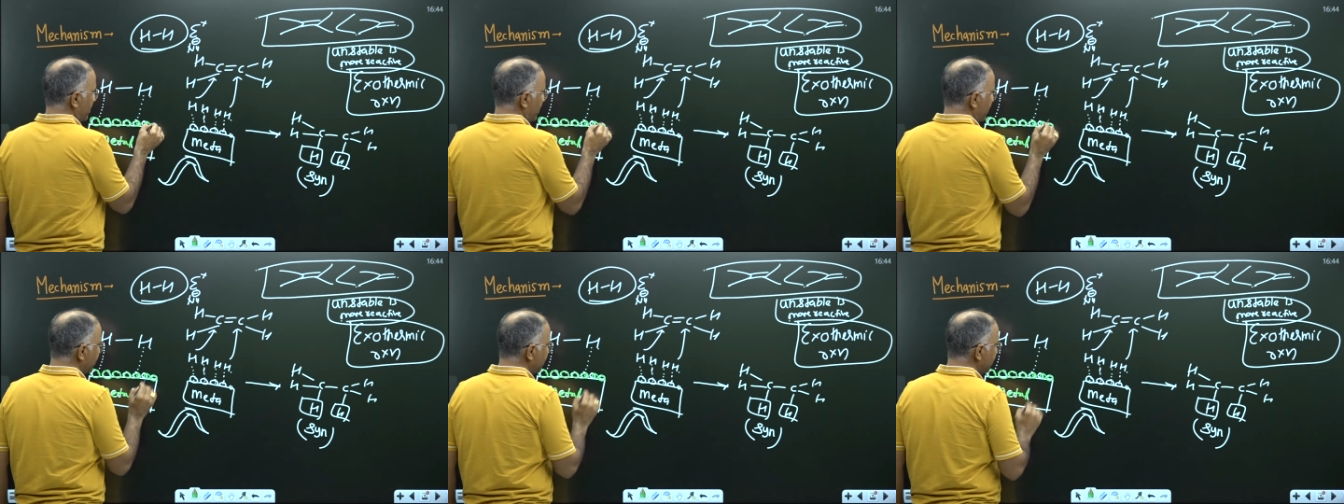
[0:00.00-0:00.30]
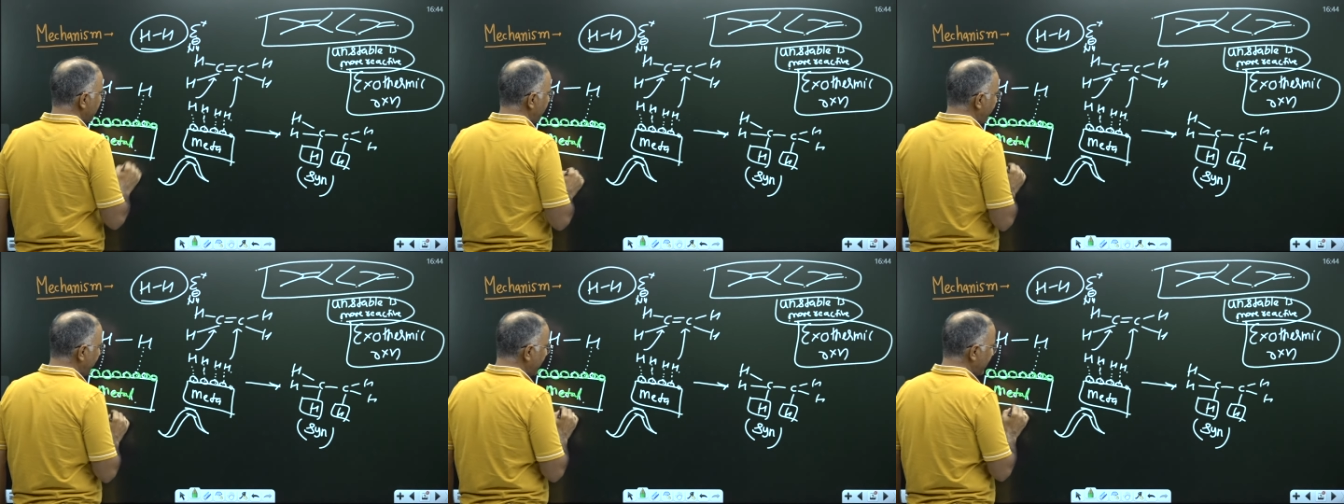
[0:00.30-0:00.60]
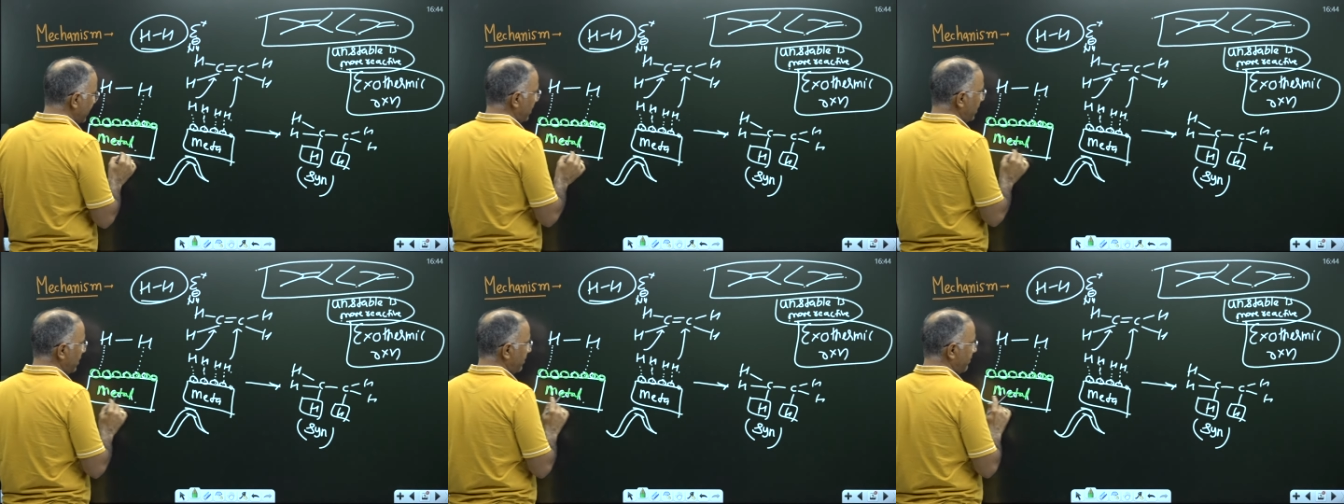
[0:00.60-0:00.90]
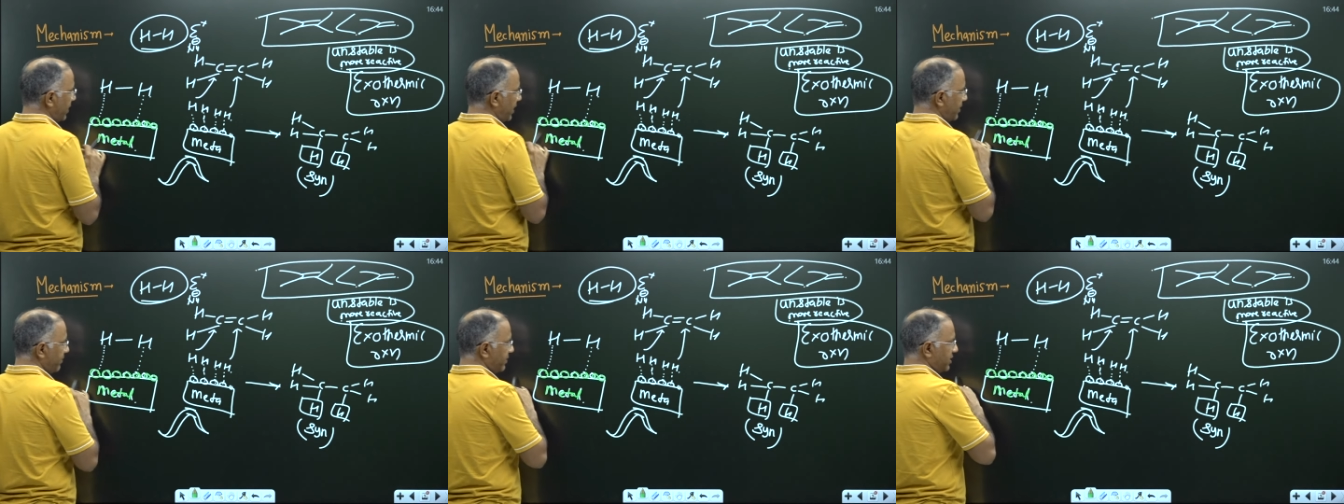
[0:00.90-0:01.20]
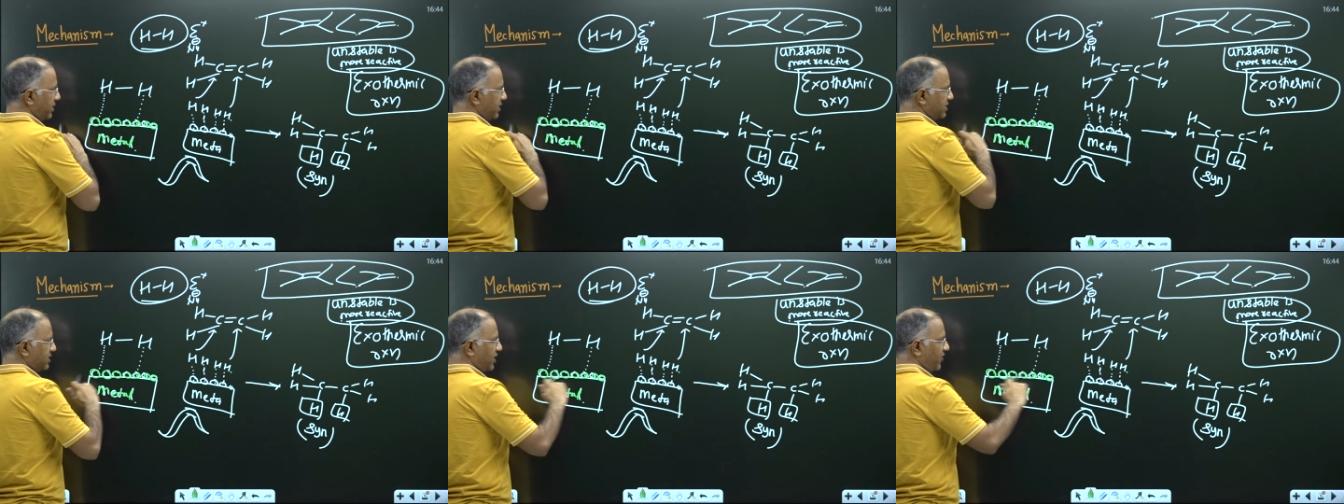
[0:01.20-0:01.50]
This is the metal and
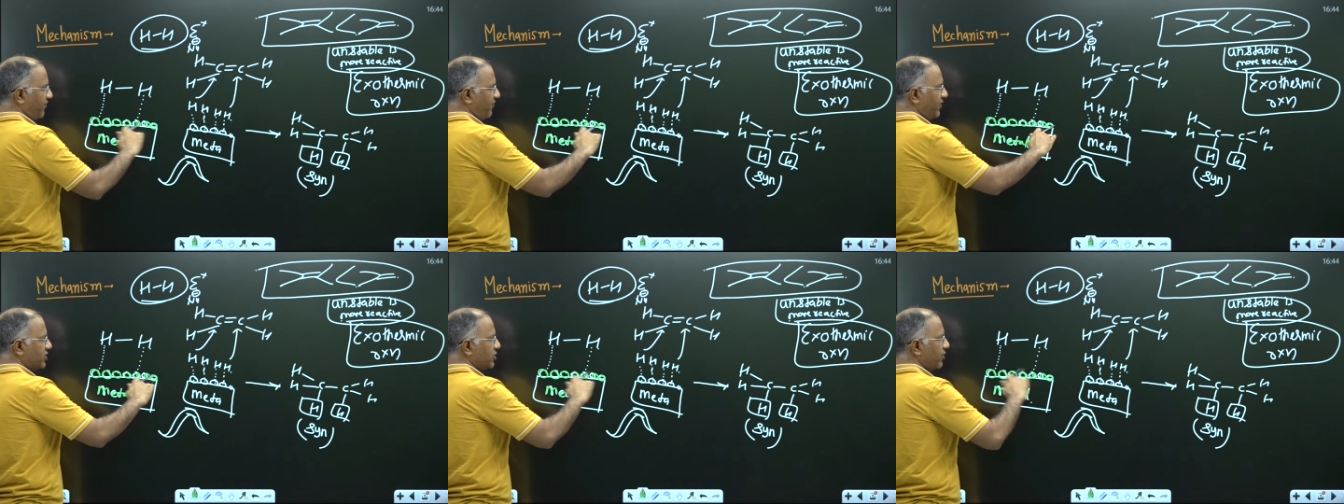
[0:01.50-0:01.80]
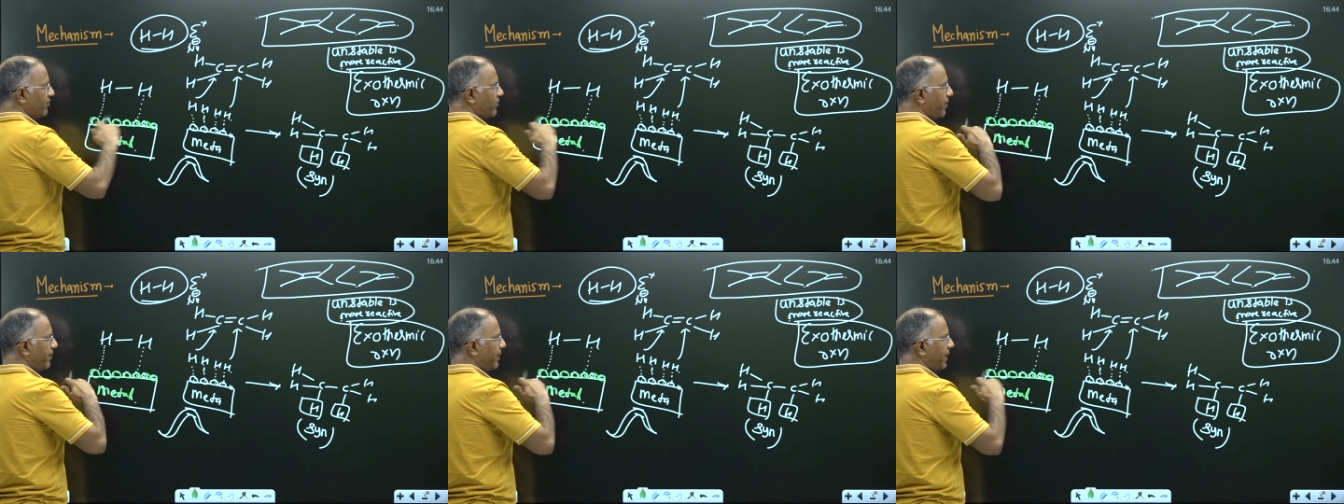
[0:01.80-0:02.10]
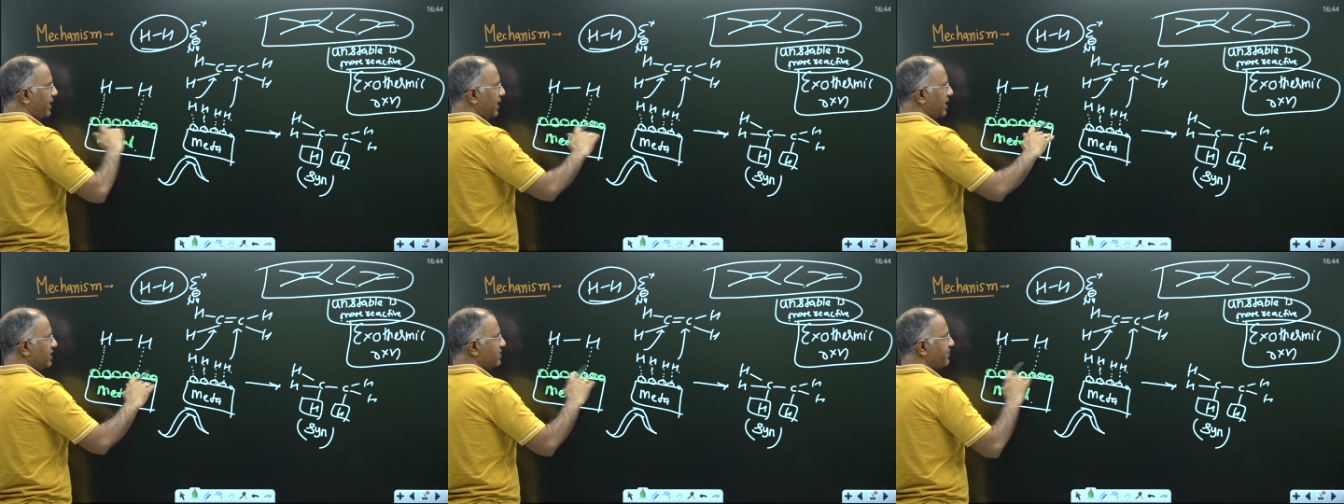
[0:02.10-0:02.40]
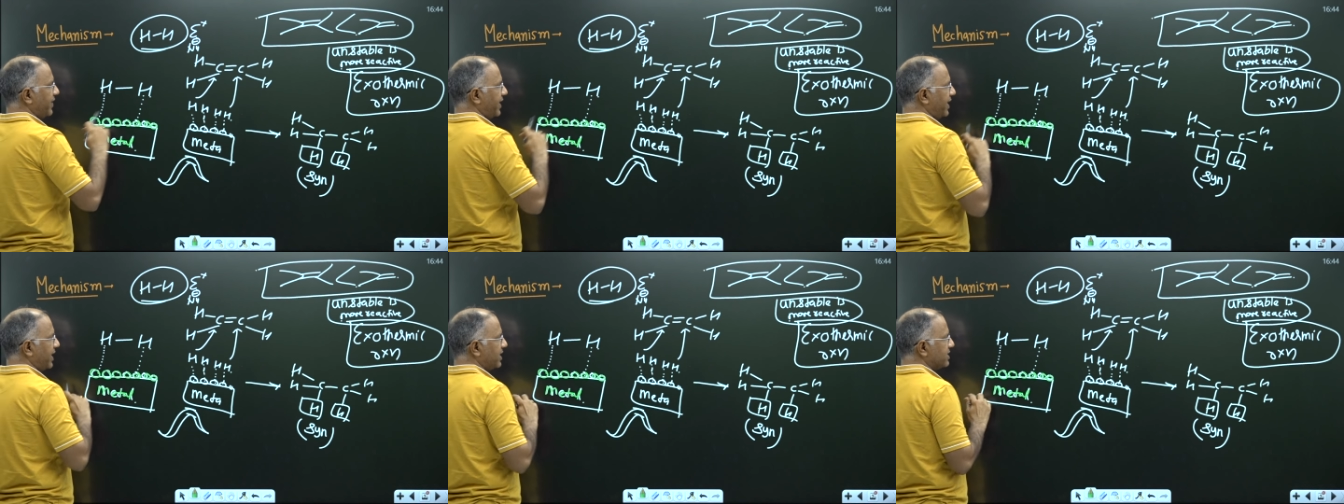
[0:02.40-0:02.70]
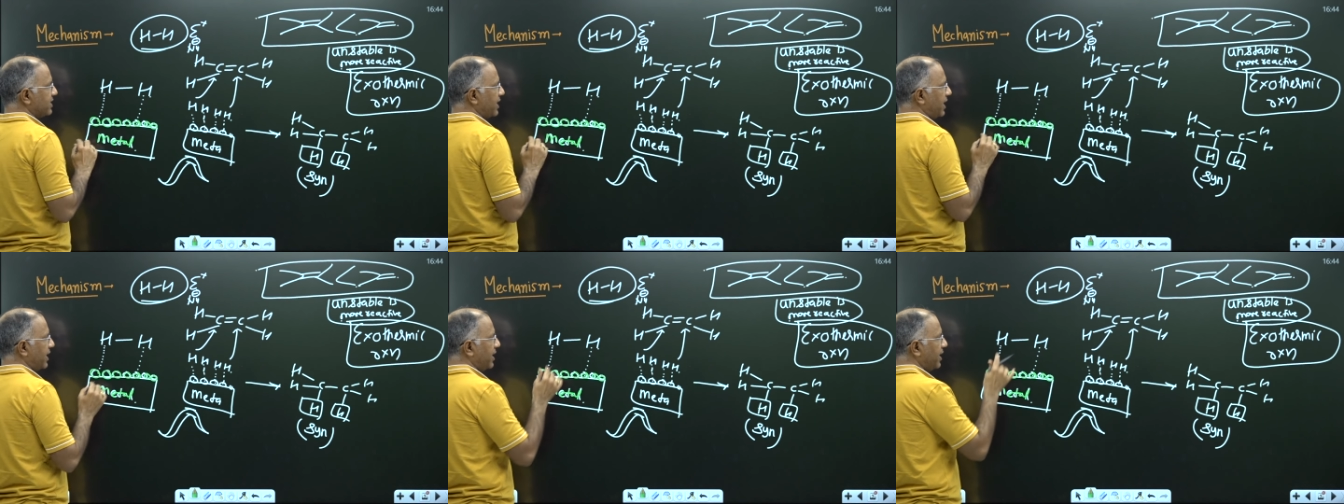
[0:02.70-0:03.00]
the surface of the metal has vacant
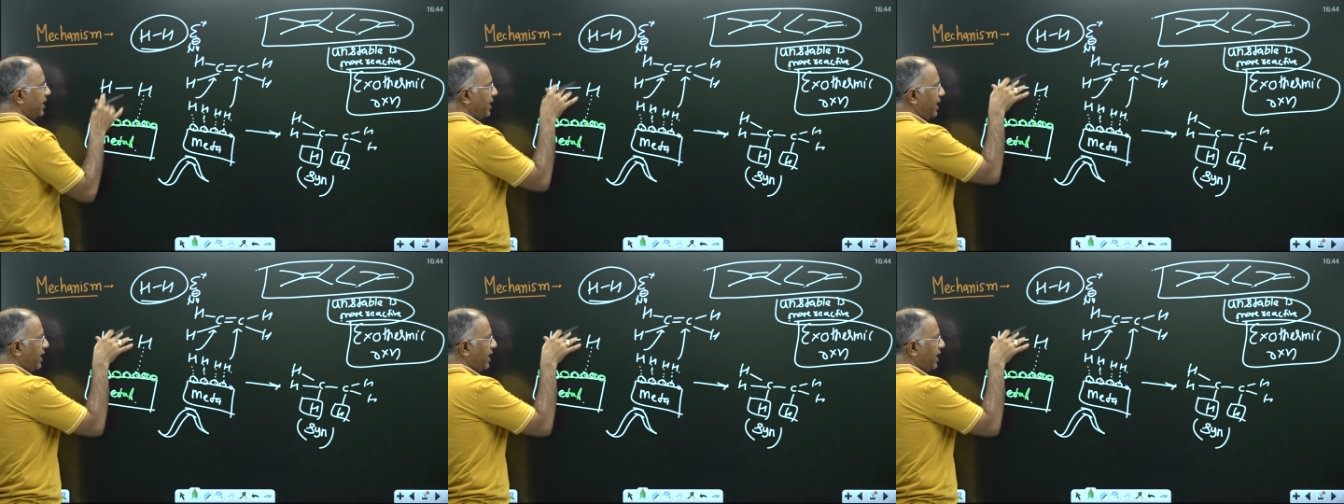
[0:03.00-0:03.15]
site.